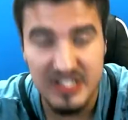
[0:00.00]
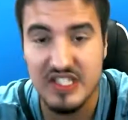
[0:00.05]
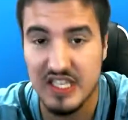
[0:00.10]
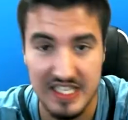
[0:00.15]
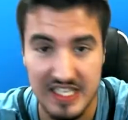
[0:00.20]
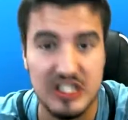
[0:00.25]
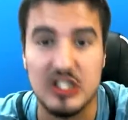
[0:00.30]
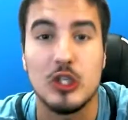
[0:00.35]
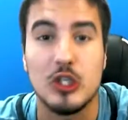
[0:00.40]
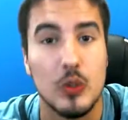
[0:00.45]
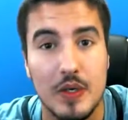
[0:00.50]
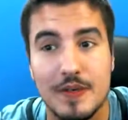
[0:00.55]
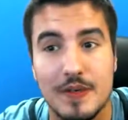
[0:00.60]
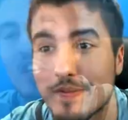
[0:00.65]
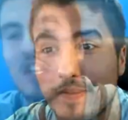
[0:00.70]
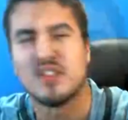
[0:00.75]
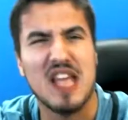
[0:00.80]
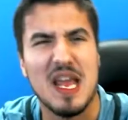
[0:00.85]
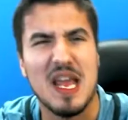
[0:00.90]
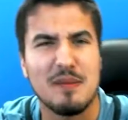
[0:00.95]
So let's do it.
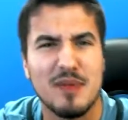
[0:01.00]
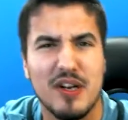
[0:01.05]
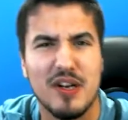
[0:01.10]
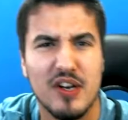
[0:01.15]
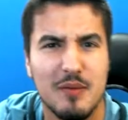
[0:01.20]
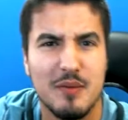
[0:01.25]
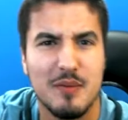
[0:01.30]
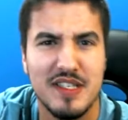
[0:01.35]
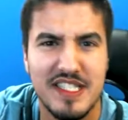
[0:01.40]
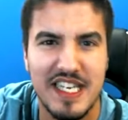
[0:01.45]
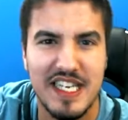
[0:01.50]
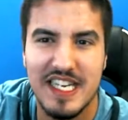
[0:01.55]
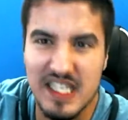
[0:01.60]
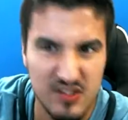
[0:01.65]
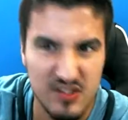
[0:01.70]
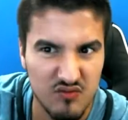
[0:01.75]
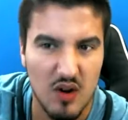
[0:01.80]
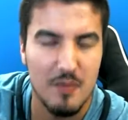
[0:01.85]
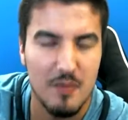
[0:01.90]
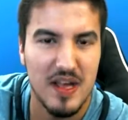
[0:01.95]
So the gameplay you're gonna be seeing
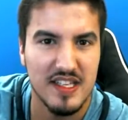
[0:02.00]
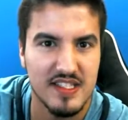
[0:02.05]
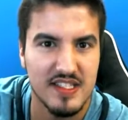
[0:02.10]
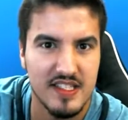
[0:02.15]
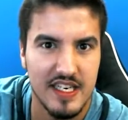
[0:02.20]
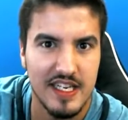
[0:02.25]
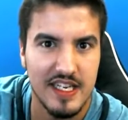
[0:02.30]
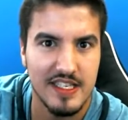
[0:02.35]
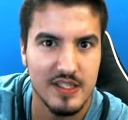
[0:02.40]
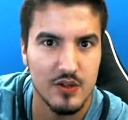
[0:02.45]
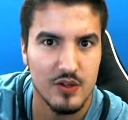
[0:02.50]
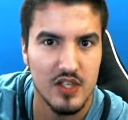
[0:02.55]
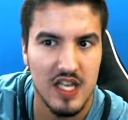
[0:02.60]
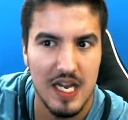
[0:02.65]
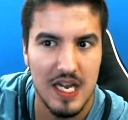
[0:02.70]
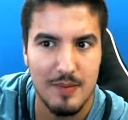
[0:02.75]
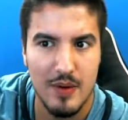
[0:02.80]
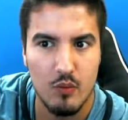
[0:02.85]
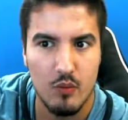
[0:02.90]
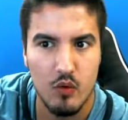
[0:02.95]
is from that sitting, so it's a
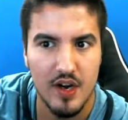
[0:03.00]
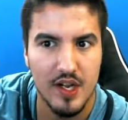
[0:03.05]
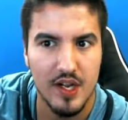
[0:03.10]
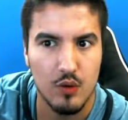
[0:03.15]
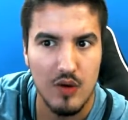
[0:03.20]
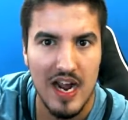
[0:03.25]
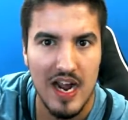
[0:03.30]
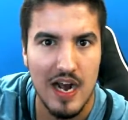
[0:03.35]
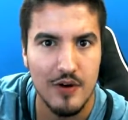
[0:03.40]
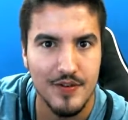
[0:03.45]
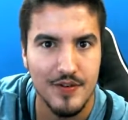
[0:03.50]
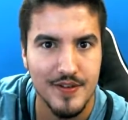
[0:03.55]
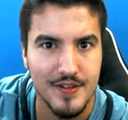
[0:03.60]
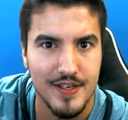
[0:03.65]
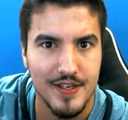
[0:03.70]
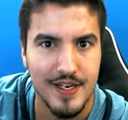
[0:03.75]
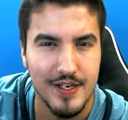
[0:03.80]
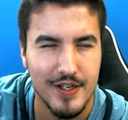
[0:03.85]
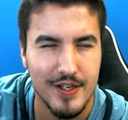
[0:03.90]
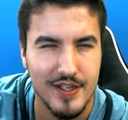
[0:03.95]
lot of me running
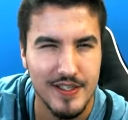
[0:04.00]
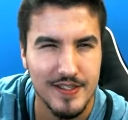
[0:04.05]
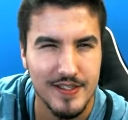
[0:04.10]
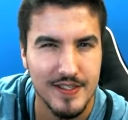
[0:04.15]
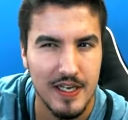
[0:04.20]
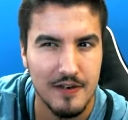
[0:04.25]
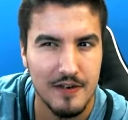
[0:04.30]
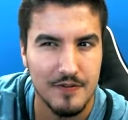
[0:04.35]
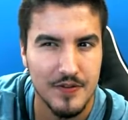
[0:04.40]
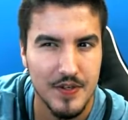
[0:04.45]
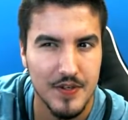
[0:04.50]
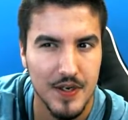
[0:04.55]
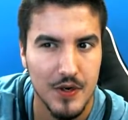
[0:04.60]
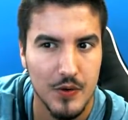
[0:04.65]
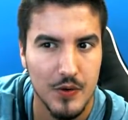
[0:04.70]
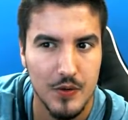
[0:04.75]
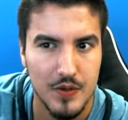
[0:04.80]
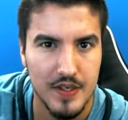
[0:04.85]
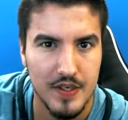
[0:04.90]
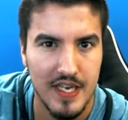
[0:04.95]
around and all that stuff.
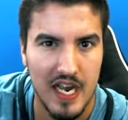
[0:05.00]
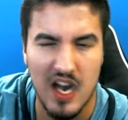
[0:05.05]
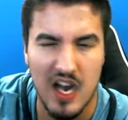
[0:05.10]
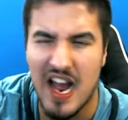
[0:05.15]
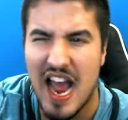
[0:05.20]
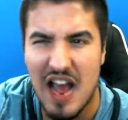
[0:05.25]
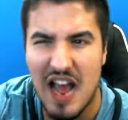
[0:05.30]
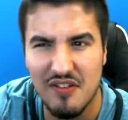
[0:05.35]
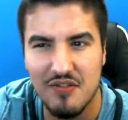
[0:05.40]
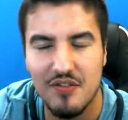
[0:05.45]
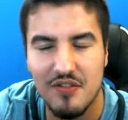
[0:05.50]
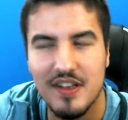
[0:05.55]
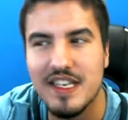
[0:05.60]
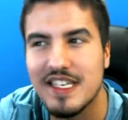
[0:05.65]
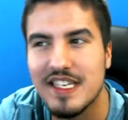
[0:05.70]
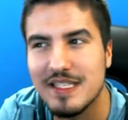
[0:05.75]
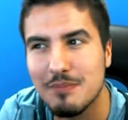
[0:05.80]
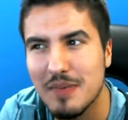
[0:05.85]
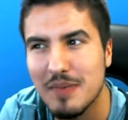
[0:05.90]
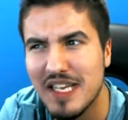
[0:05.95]
So yeah, half of it
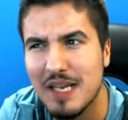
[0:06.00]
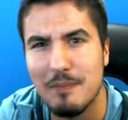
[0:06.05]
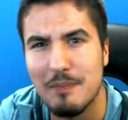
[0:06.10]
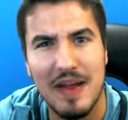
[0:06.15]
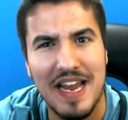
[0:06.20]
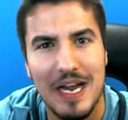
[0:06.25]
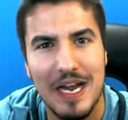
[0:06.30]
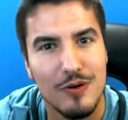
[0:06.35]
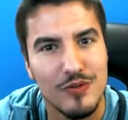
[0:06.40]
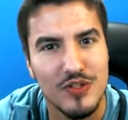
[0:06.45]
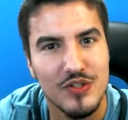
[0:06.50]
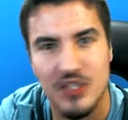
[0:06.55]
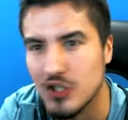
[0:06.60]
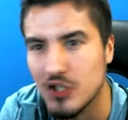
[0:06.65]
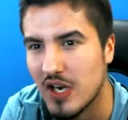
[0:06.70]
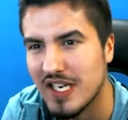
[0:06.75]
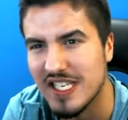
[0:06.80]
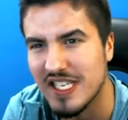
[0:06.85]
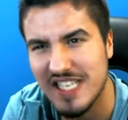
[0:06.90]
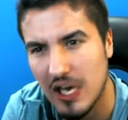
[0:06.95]
is me at my house just
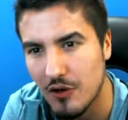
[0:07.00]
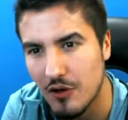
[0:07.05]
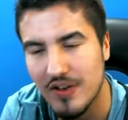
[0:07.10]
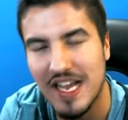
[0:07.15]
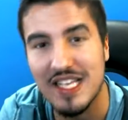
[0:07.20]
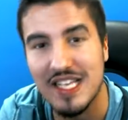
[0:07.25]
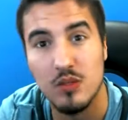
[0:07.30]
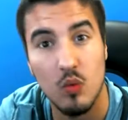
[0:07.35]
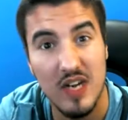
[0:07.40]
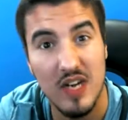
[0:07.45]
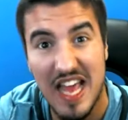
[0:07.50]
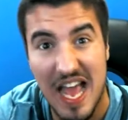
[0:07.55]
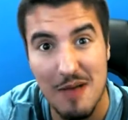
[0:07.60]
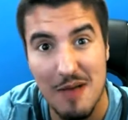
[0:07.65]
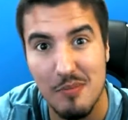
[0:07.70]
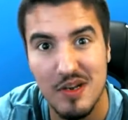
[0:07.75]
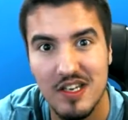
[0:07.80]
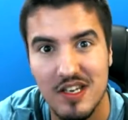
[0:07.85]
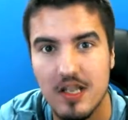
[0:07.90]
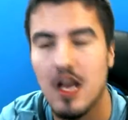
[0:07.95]
trying to tell you guys what
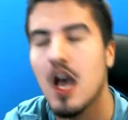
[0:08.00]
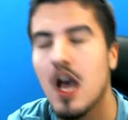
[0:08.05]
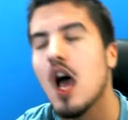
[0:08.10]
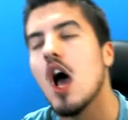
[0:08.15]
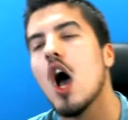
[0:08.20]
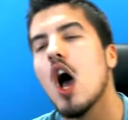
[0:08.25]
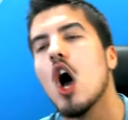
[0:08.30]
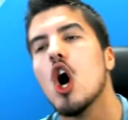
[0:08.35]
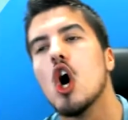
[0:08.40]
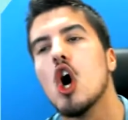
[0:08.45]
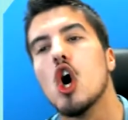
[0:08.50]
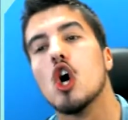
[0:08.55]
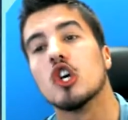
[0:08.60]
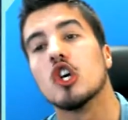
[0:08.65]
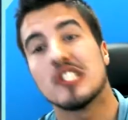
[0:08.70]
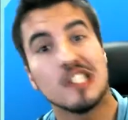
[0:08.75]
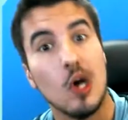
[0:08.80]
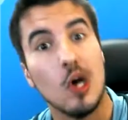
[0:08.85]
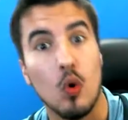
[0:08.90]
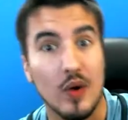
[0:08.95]
happened.
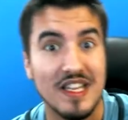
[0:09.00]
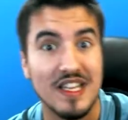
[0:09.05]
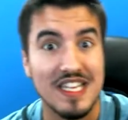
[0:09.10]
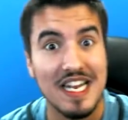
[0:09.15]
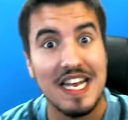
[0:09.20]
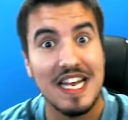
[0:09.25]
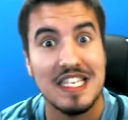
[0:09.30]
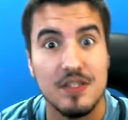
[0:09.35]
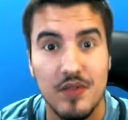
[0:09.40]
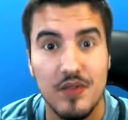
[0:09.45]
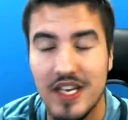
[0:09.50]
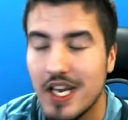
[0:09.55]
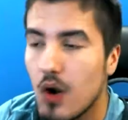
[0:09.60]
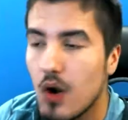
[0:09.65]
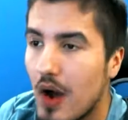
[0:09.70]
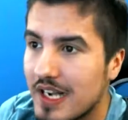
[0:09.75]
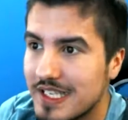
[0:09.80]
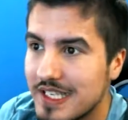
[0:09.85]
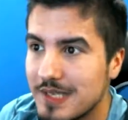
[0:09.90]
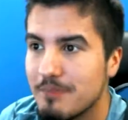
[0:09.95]
So, in the last
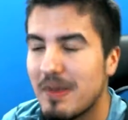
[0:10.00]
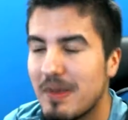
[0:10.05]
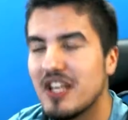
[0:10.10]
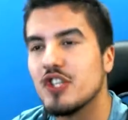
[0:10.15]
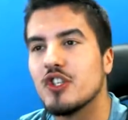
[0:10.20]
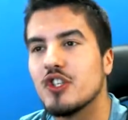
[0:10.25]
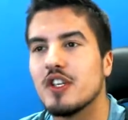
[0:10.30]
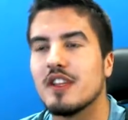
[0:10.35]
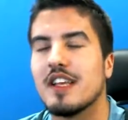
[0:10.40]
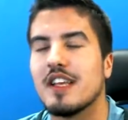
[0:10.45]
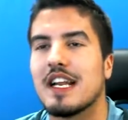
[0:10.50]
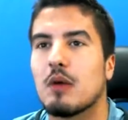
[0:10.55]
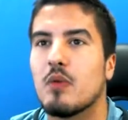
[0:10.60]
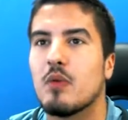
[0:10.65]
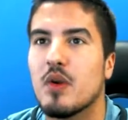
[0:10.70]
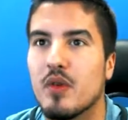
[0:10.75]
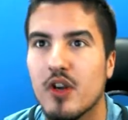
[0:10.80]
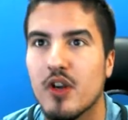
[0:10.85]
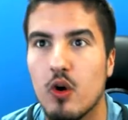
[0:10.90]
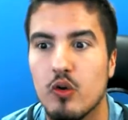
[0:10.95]
video, I did mention that
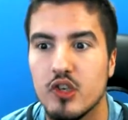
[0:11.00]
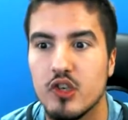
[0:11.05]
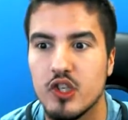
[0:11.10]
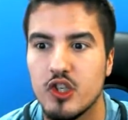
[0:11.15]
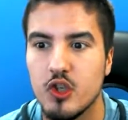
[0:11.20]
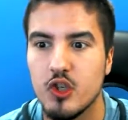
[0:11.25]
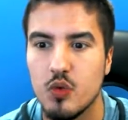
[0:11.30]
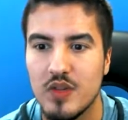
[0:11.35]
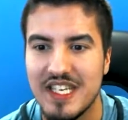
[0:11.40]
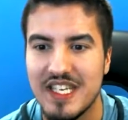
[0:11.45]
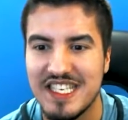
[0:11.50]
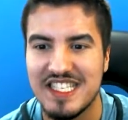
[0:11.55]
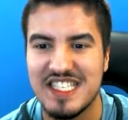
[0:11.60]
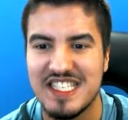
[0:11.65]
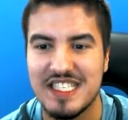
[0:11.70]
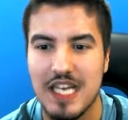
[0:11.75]
we were going to do the